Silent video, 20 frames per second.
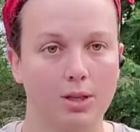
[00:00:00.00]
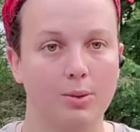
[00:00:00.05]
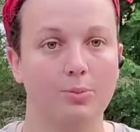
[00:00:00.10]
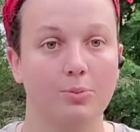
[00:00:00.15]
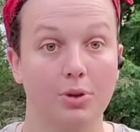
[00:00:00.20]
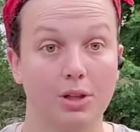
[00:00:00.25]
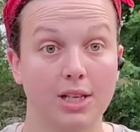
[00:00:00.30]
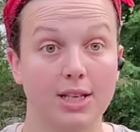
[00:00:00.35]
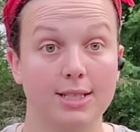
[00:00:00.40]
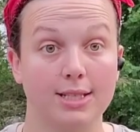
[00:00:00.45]

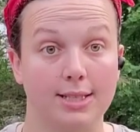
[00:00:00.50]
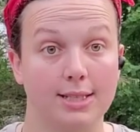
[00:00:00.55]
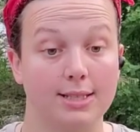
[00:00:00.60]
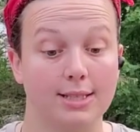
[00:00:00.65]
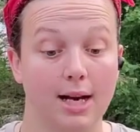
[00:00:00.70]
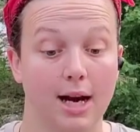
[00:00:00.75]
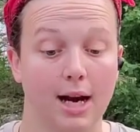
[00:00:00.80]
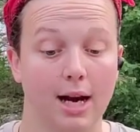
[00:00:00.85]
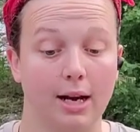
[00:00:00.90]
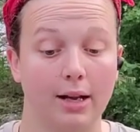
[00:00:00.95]
pleases
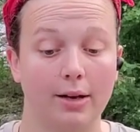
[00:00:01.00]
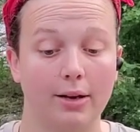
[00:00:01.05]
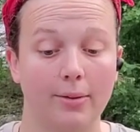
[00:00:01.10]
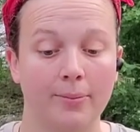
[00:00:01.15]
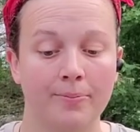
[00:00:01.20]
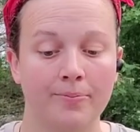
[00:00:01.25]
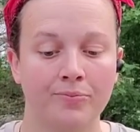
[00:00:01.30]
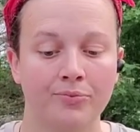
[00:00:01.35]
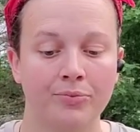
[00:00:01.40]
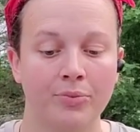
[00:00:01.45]
God?
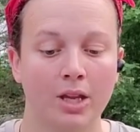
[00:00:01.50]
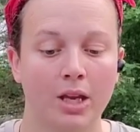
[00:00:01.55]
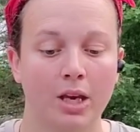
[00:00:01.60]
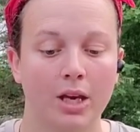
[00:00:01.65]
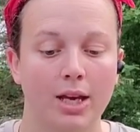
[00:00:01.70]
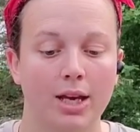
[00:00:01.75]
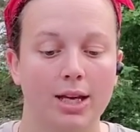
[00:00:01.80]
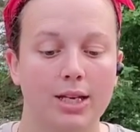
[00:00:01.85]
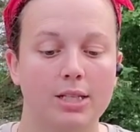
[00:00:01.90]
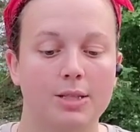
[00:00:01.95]

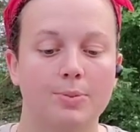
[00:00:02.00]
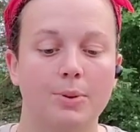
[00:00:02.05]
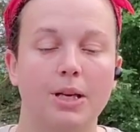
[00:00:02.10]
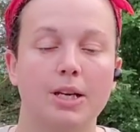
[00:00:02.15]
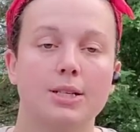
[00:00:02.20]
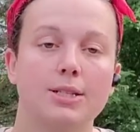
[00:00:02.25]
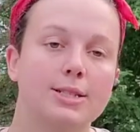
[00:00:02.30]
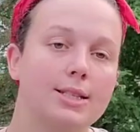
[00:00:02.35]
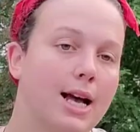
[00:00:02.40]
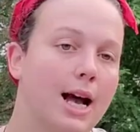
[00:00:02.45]
It's
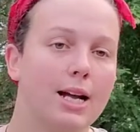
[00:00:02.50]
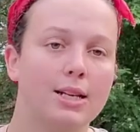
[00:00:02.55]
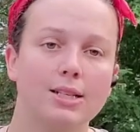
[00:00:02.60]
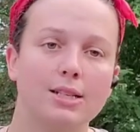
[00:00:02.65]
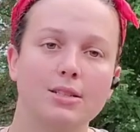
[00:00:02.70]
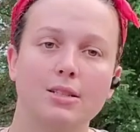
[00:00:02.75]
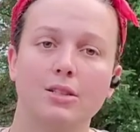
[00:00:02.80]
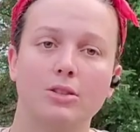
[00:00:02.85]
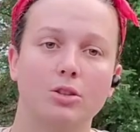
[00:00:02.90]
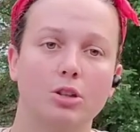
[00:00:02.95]
because God
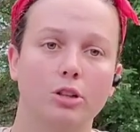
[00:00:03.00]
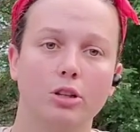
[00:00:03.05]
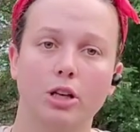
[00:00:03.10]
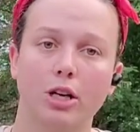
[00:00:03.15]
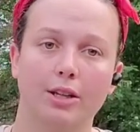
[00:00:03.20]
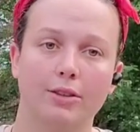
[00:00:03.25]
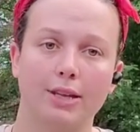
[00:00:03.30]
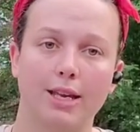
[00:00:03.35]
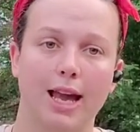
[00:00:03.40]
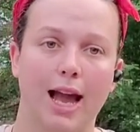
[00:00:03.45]
doesn't look
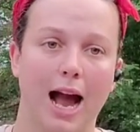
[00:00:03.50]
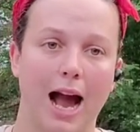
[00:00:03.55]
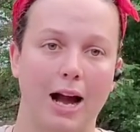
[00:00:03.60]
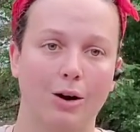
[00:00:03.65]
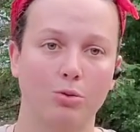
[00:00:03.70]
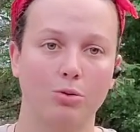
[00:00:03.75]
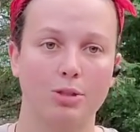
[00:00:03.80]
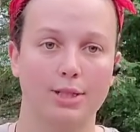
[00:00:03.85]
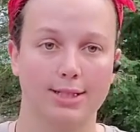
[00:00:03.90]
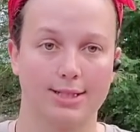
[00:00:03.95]
on the
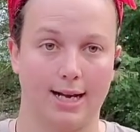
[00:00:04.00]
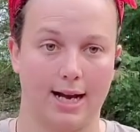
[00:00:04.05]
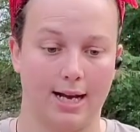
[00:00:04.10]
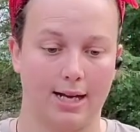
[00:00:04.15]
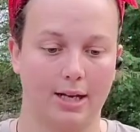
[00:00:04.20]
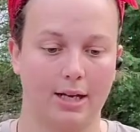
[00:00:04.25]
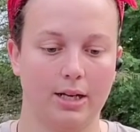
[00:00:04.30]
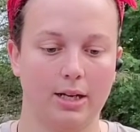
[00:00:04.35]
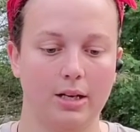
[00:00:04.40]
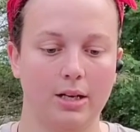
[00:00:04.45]

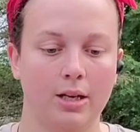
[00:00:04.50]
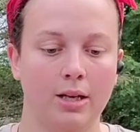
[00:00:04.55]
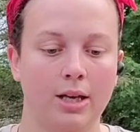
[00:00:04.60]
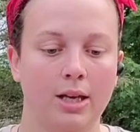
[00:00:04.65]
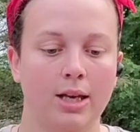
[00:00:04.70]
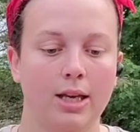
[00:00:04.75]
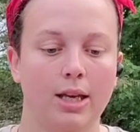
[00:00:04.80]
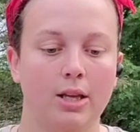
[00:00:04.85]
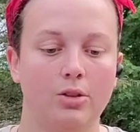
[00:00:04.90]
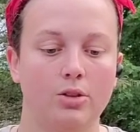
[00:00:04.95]
outside.
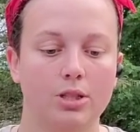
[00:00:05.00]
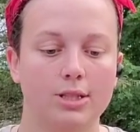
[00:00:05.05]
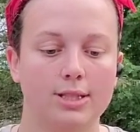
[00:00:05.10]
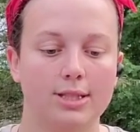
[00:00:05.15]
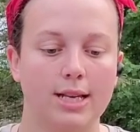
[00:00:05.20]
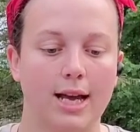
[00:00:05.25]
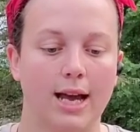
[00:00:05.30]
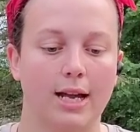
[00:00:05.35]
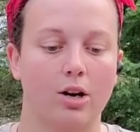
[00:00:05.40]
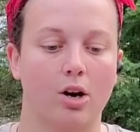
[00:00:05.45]
He looks
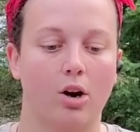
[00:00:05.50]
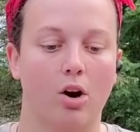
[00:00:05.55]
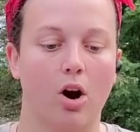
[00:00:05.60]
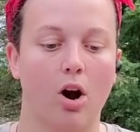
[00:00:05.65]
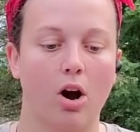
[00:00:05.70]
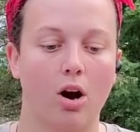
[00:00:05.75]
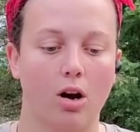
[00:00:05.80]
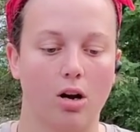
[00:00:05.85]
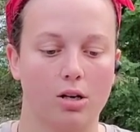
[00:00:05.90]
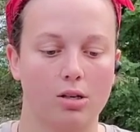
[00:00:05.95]
at our
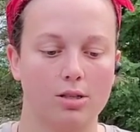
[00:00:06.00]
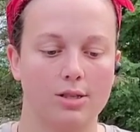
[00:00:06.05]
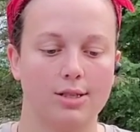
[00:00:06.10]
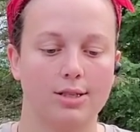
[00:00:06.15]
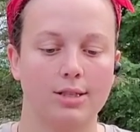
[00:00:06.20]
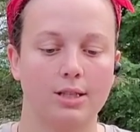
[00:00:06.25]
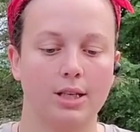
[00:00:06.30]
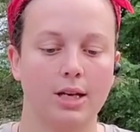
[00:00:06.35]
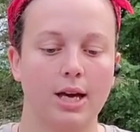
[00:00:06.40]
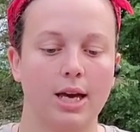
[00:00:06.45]

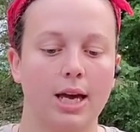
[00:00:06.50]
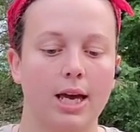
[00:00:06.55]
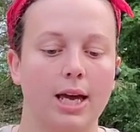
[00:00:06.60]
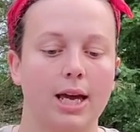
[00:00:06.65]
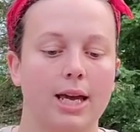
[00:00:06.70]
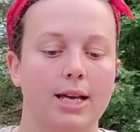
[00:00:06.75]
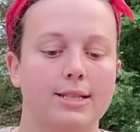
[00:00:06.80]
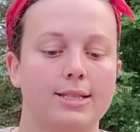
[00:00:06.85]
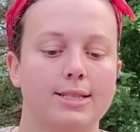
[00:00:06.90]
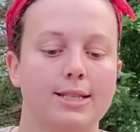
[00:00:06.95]
hearts.
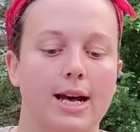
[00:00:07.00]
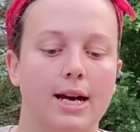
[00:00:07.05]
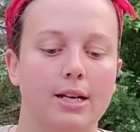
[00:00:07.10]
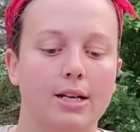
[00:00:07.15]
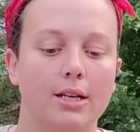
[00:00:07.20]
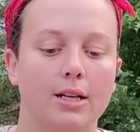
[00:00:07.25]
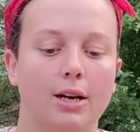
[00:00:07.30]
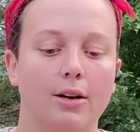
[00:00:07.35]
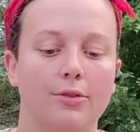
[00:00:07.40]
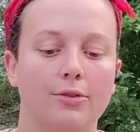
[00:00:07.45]
It's not
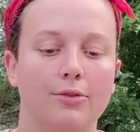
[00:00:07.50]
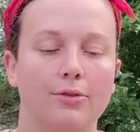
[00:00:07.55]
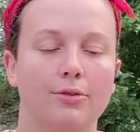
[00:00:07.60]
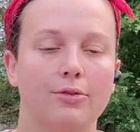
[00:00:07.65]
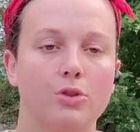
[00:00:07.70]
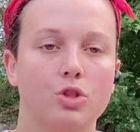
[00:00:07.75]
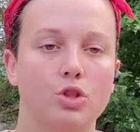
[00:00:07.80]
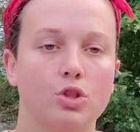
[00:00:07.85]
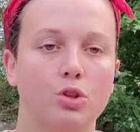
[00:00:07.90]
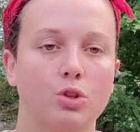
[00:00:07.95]
enough
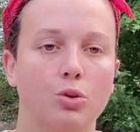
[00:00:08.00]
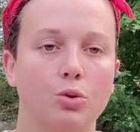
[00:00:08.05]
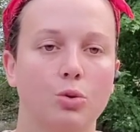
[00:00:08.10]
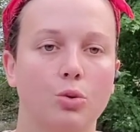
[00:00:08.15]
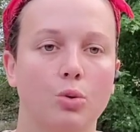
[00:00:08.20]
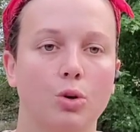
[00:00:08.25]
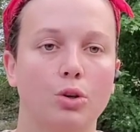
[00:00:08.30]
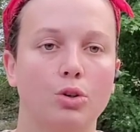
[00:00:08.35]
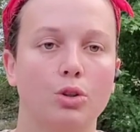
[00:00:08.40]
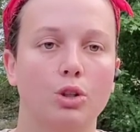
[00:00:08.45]

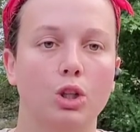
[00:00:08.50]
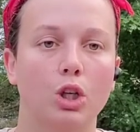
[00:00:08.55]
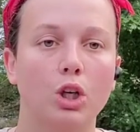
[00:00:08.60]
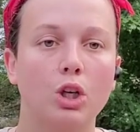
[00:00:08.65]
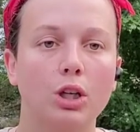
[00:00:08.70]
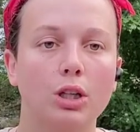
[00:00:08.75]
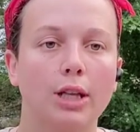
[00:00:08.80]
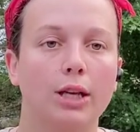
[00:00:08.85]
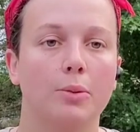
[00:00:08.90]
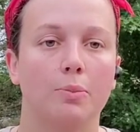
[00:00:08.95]
to
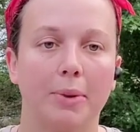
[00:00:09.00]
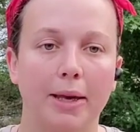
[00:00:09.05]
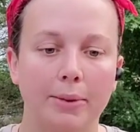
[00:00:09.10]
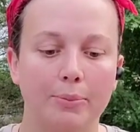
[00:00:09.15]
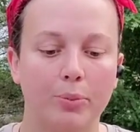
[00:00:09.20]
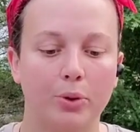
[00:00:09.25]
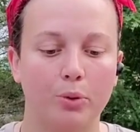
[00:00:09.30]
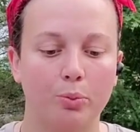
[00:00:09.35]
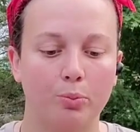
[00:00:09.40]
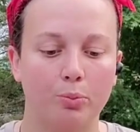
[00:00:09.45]
look like
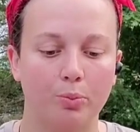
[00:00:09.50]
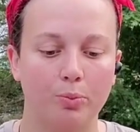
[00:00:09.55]
people